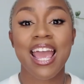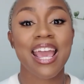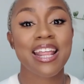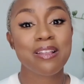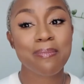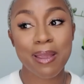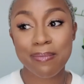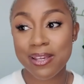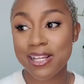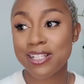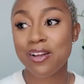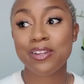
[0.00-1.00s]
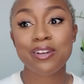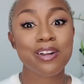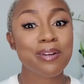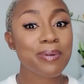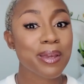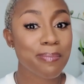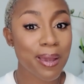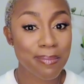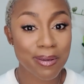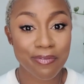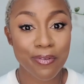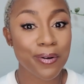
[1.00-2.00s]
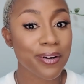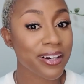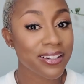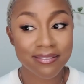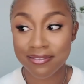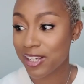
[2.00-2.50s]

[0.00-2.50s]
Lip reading: and the baby is only going to be a baby for,